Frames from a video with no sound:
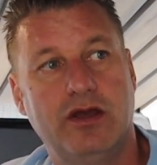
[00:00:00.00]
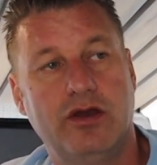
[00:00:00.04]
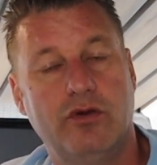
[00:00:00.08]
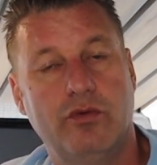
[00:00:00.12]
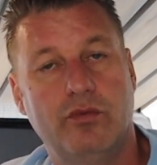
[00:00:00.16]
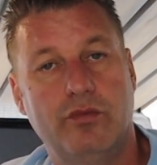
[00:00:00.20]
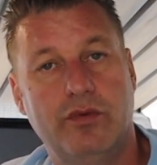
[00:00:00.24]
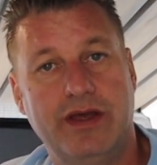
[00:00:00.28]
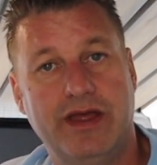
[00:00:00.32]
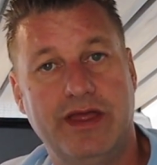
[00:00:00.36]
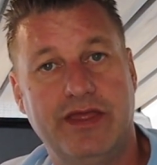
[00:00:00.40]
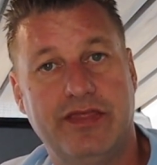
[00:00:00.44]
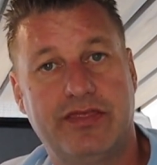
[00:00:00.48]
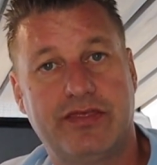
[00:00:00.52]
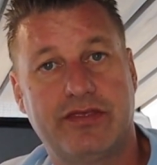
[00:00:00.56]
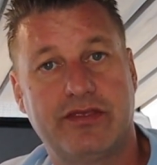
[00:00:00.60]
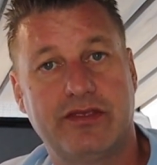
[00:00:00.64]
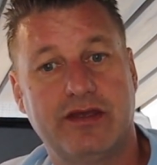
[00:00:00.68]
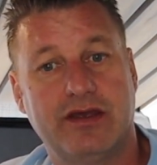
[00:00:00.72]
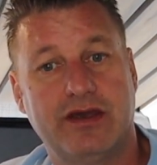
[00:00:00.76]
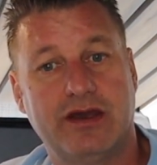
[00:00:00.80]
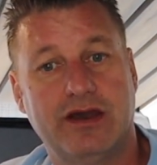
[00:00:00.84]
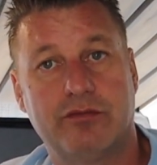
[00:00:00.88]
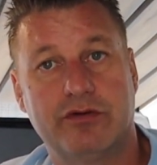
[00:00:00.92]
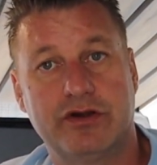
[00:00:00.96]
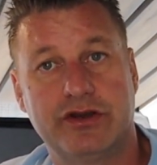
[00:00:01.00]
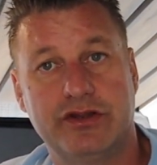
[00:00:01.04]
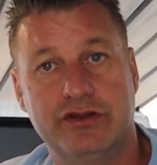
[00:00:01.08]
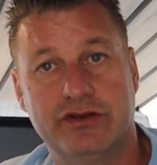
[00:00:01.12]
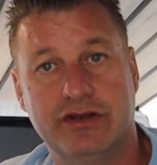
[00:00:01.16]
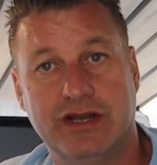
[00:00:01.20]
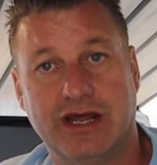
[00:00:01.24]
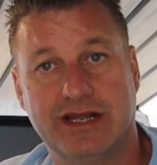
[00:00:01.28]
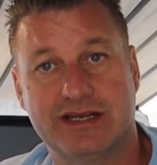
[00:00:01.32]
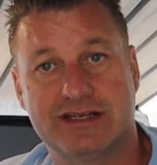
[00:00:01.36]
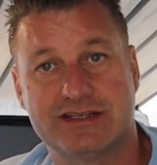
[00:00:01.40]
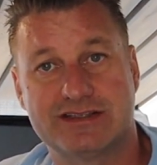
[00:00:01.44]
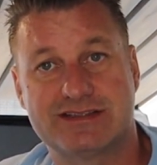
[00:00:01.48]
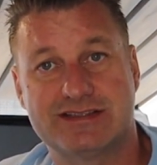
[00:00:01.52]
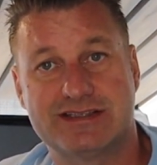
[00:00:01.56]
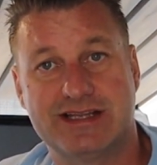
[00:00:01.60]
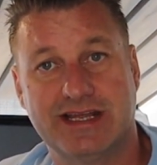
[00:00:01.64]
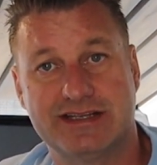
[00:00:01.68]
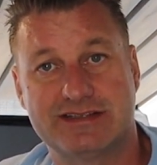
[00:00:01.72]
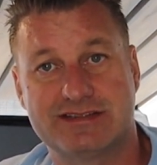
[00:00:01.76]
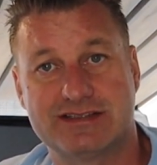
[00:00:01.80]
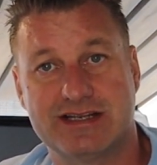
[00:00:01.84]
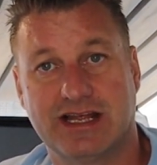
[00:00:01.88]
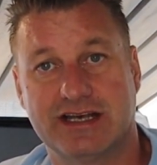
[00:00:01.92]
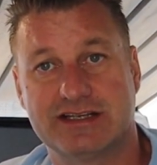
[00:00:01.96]
with our United
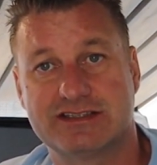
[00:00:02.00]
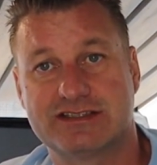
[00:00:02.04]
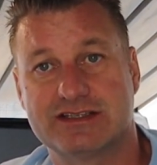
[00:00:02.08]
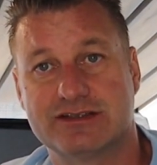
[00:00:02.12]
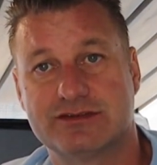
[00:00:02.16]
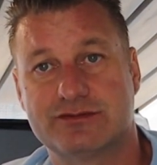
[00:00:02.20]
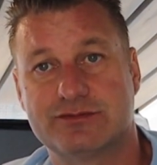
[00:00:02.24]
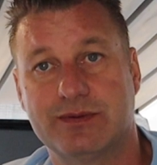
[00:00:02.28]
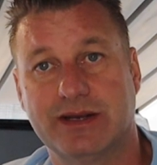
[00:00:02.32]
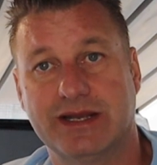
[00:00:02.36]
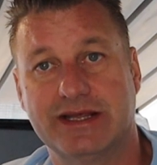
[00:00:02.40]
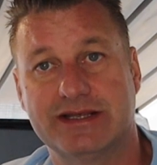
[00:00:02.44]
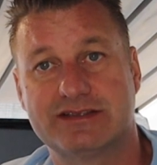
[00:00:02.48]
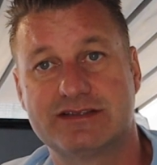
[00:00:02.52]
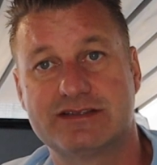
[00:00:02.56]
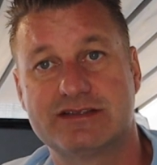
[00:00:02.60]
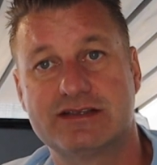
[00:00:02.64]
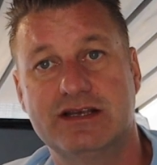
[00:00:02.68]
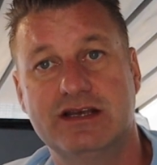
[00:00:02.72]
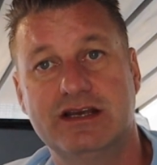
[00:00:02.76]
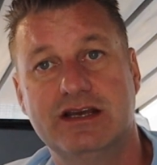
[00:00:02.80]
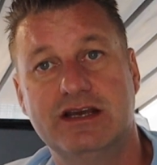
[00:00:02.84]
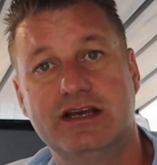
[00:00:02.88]
States license plates?